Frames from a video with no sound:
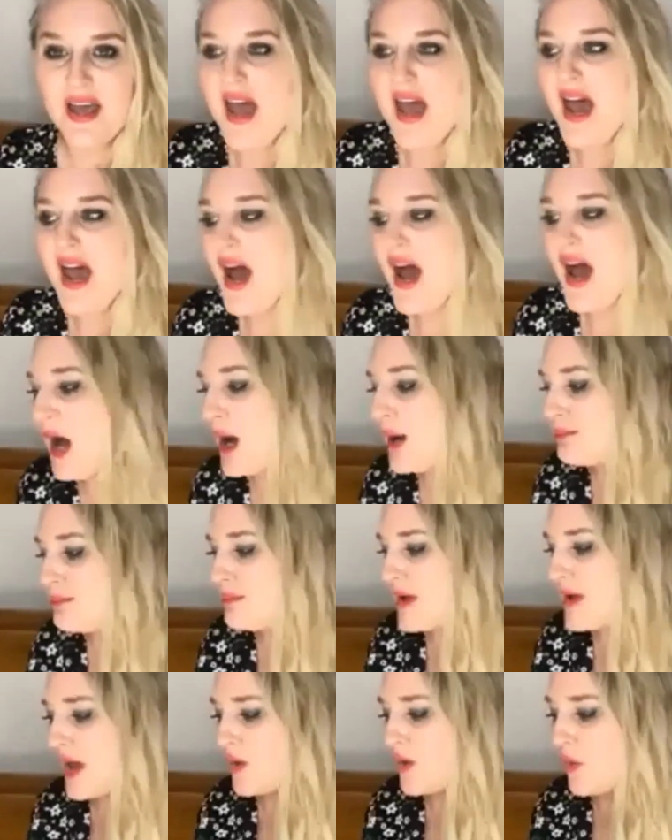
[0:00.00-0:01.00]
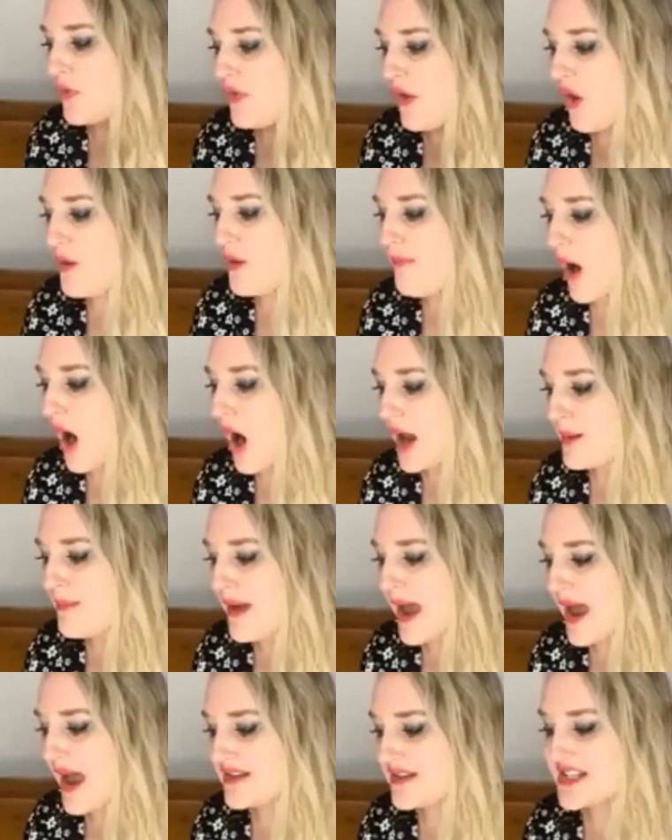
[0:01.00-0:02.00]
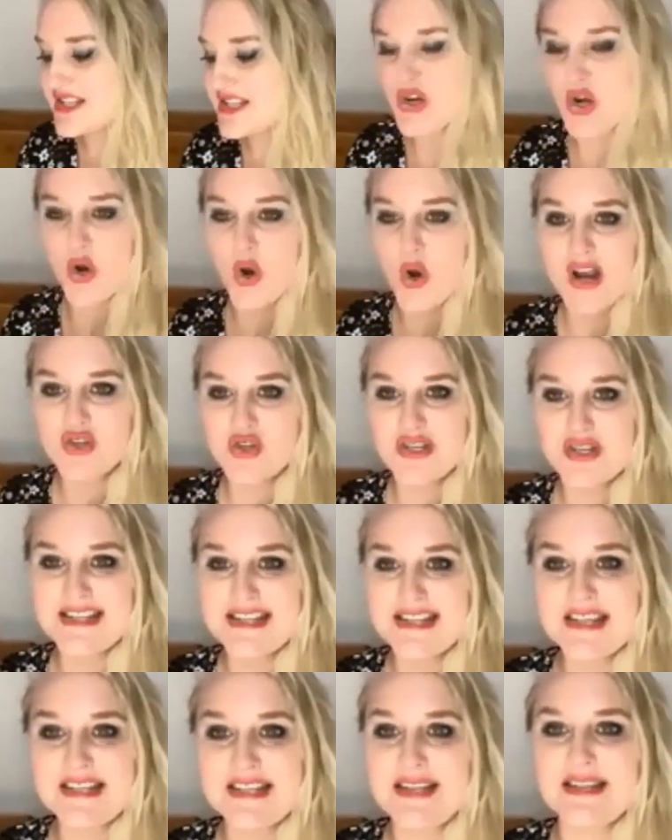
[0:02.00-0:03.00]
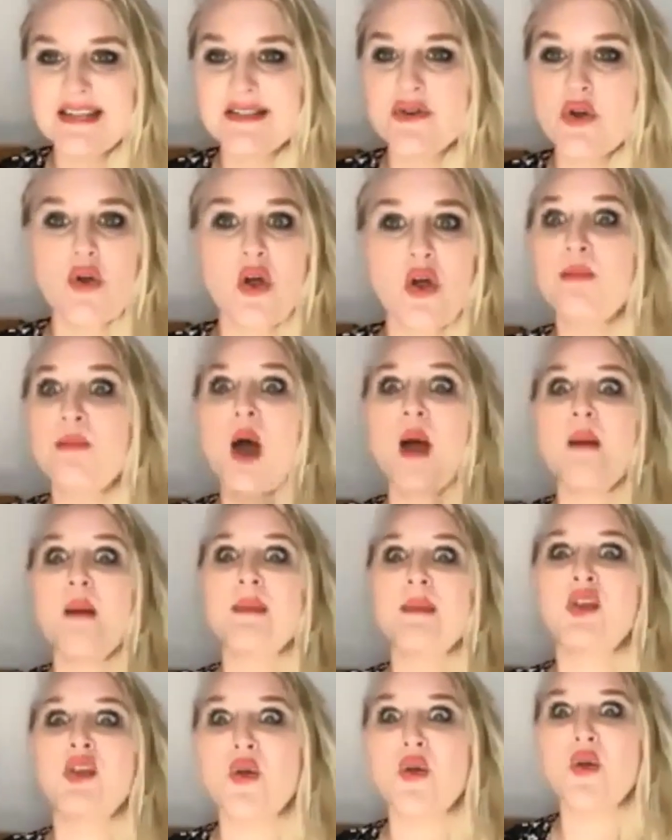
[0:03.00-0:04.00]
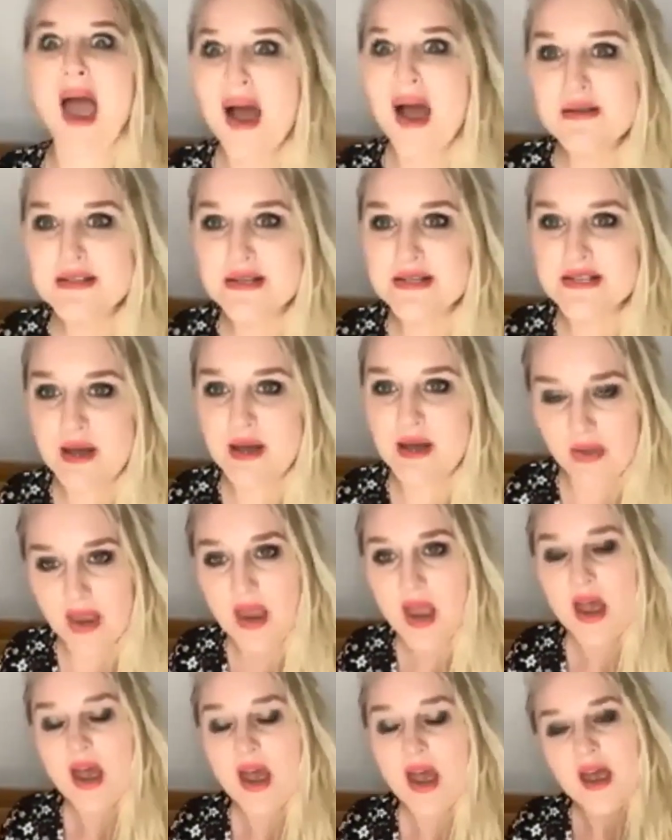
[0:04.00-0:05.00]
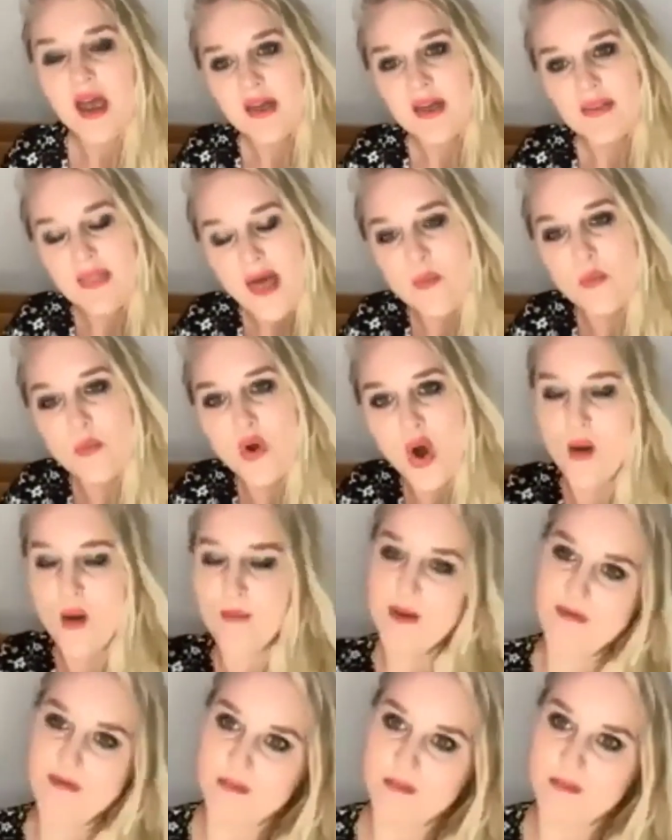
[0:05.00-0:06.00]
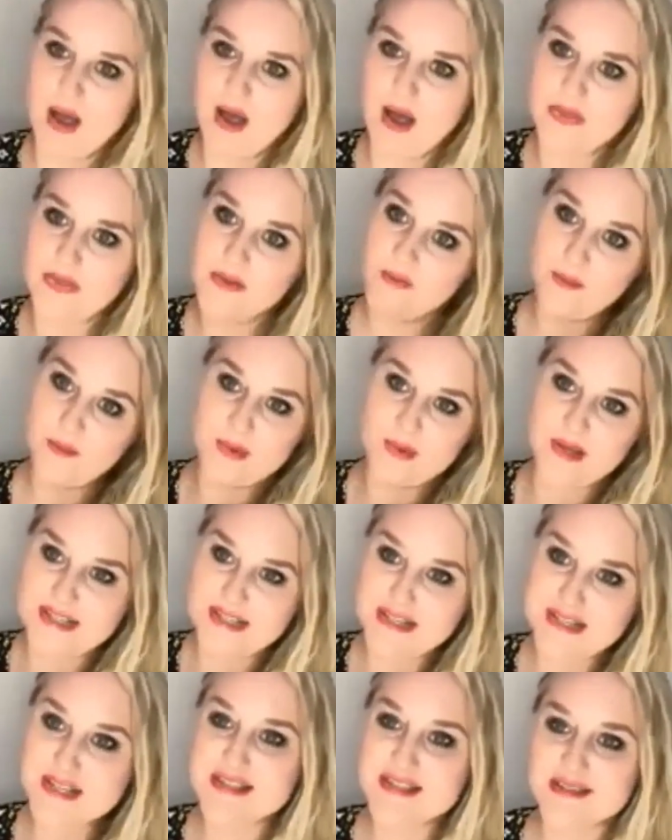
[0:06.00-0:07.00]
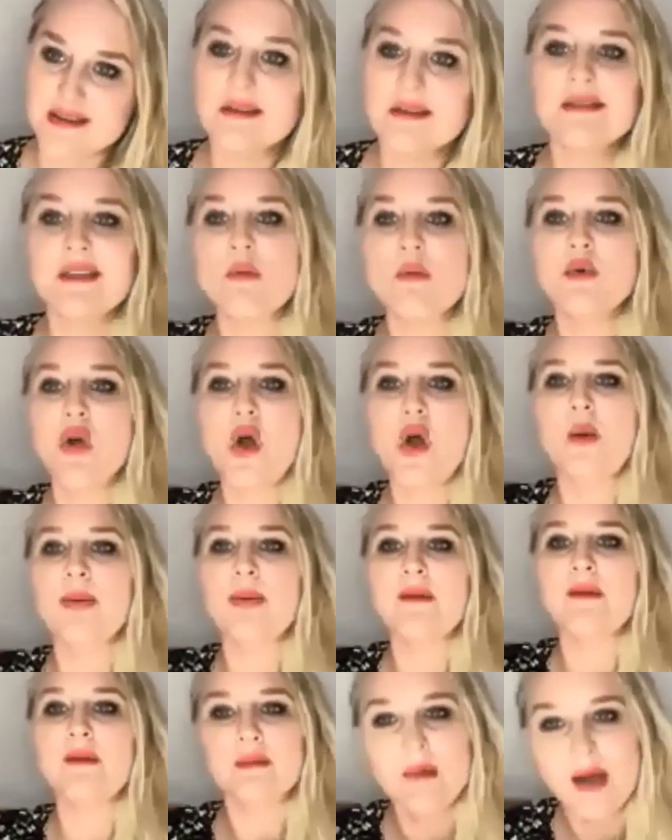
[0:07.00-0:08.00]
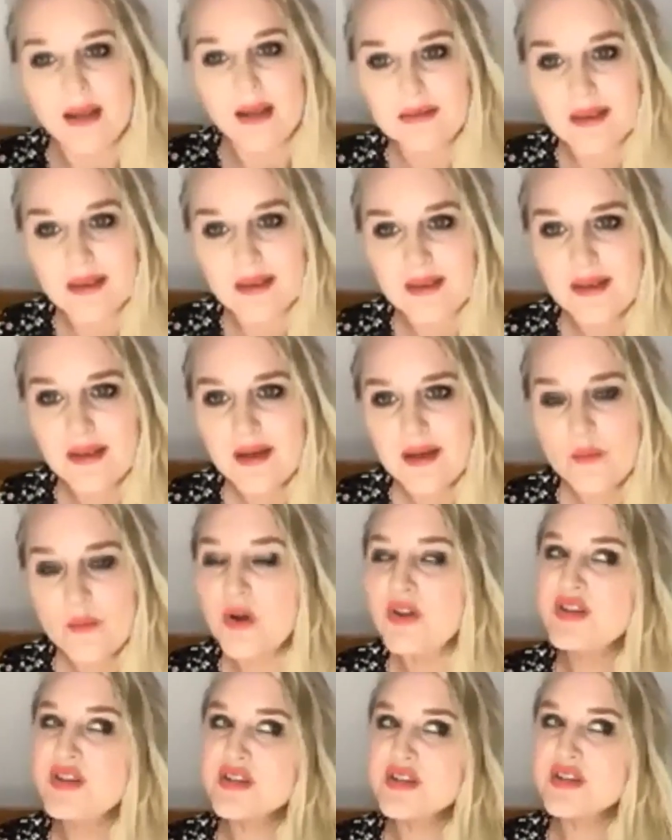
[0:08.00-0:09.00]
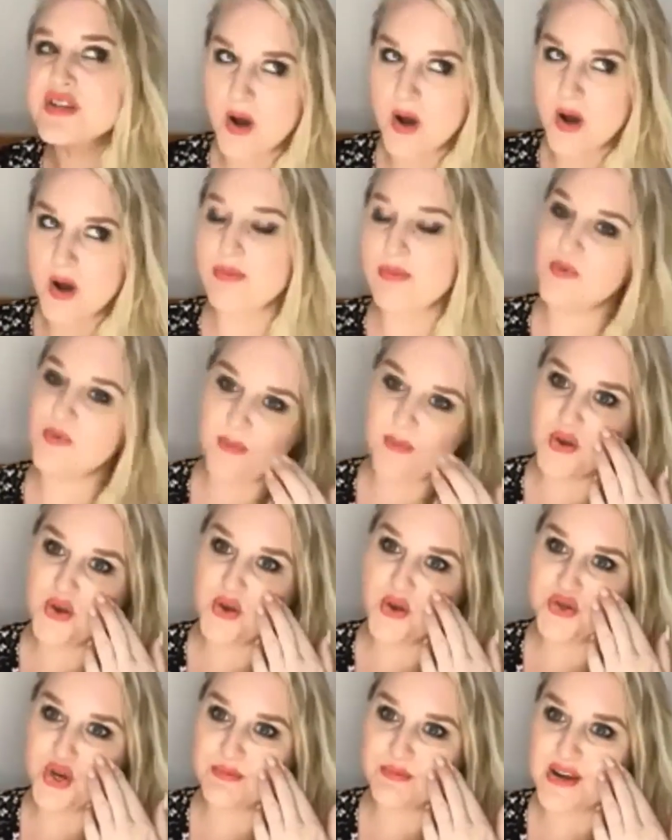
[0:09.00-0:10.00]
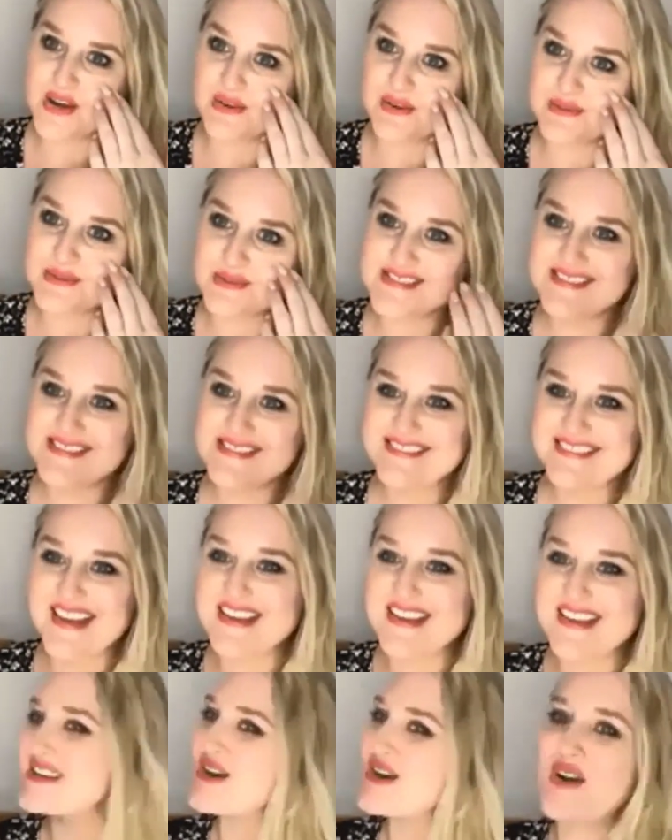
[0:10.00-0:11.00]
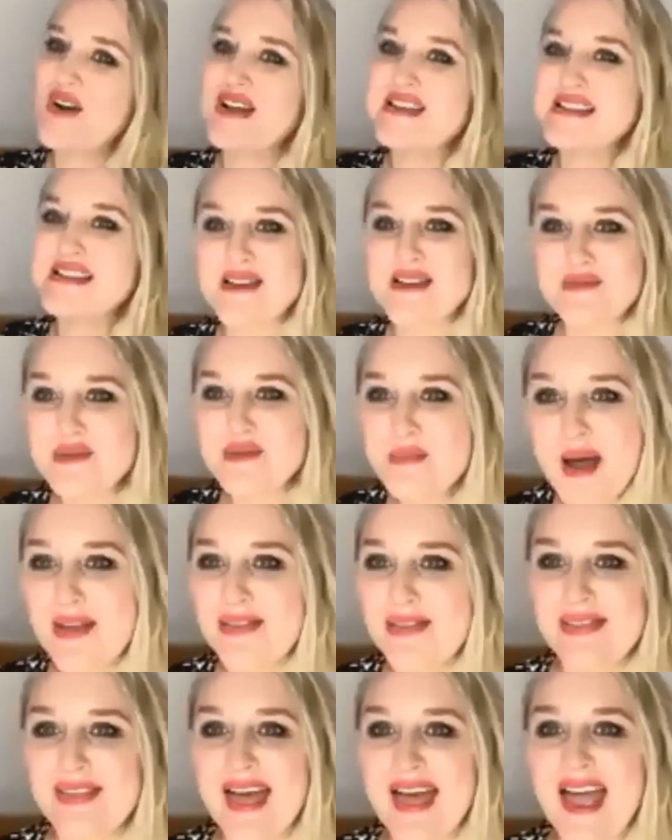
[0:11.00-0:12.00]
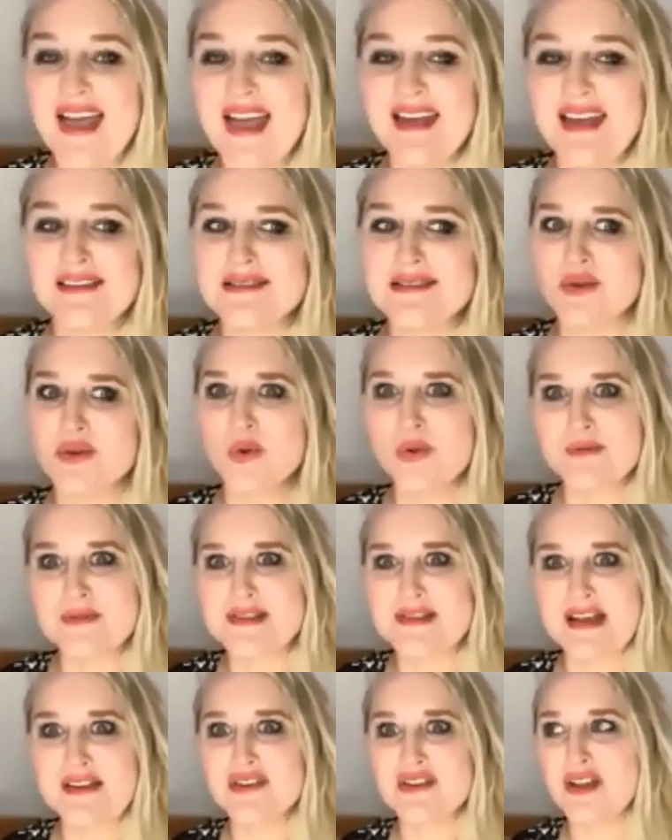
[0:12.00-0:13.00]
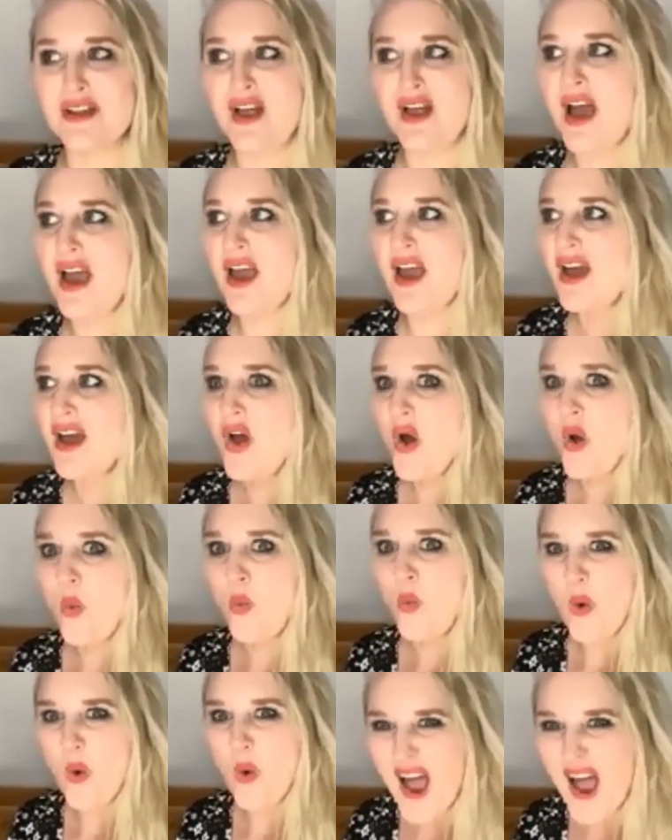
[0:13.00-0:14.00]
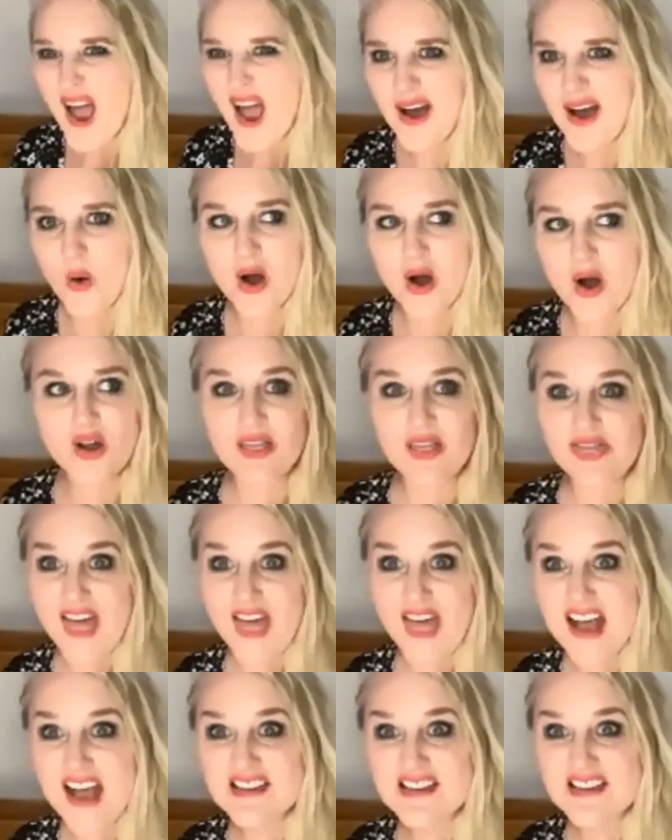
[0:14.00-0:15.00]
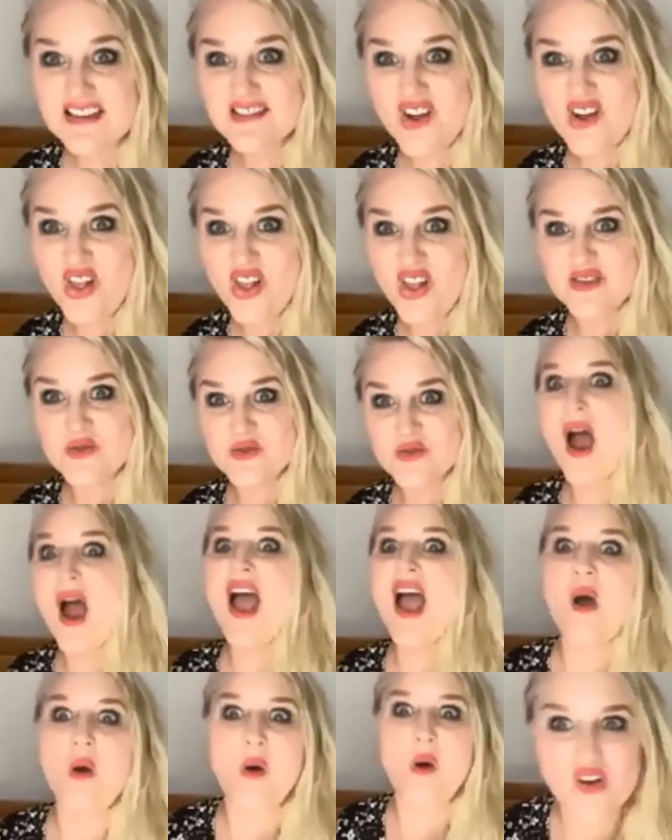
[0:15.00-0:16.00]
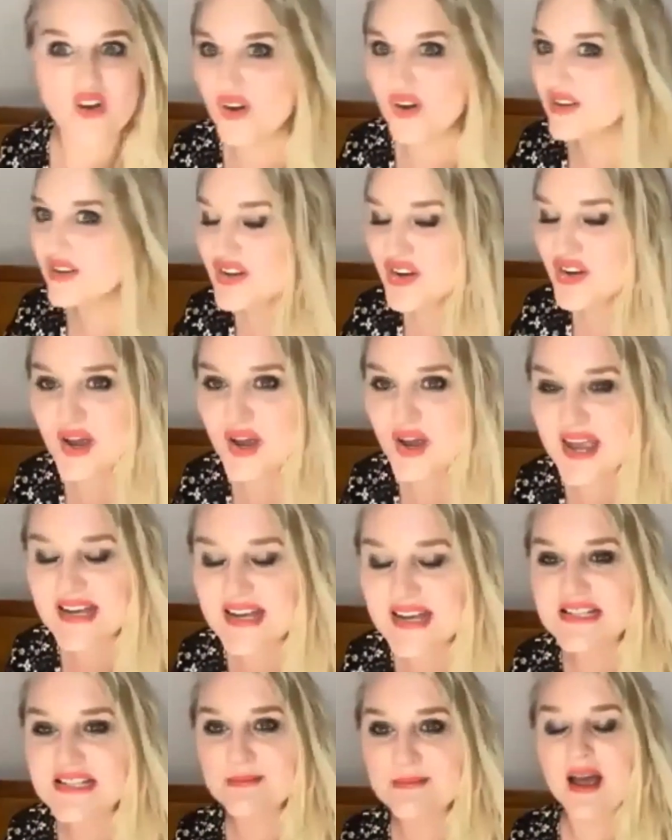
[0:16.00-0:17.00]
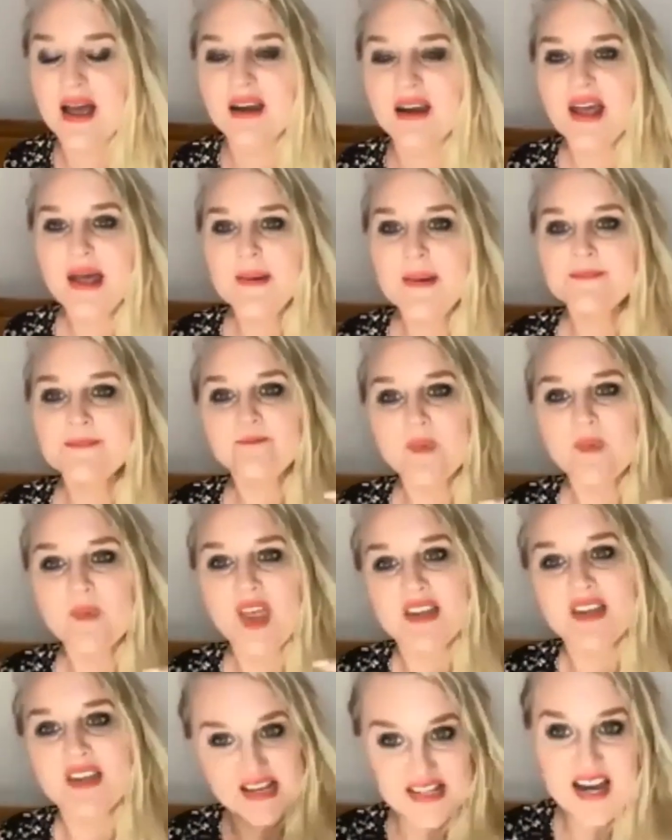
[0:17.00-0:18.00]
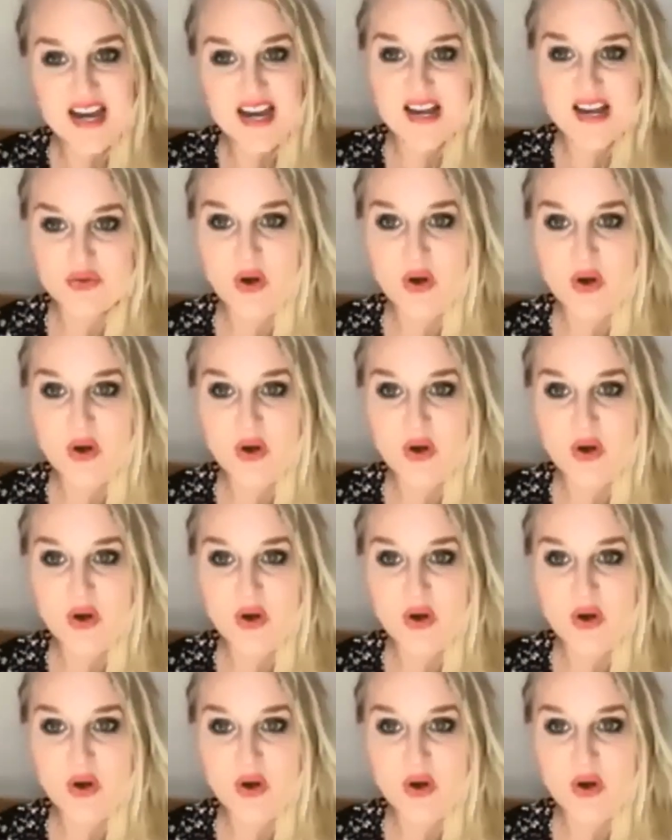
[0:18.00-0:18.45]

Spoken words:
And although my amounts, you know, 160 is not going to buy me a new house or something, that will go up every month. If I'm consistent, that will go up every month, which is what happened with my YouTube channels. They start rising every month. And all of a sudden you're like, wow, I got $1,000. Wow, I got, you know, X amount. They start to rise.